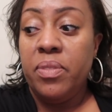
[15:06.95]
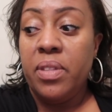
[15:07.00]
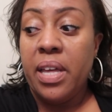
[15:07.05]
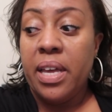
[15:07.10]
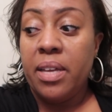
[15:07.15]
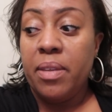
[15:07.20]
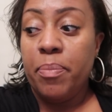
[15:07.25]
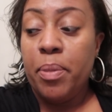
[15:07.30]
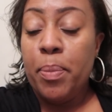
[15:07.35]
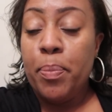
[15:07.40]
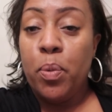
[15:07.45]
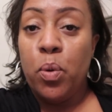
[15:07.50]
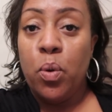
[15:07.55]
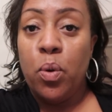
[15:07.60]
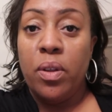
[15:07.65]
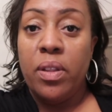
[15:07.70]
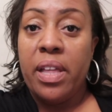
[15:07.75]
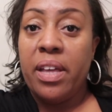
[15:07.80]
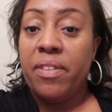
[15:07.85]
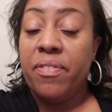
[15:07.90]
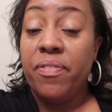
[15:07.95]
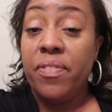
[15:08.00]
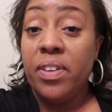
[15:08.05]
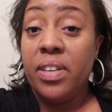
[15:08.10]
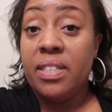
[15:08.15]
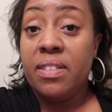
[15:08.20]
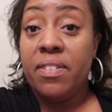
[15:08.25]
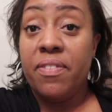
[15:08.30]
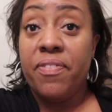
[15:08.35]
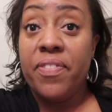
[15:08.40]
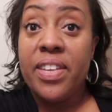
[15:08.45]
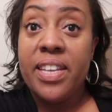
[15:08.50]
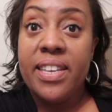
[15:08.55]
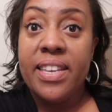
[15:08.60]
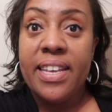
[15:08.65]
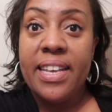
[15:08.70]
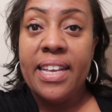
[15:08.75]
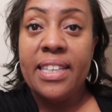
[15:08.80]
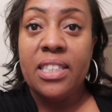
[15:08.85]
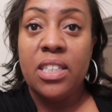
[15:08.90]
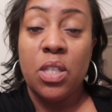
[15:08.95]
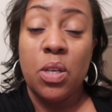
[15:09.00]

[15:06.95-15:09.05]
like people who are like into fitness,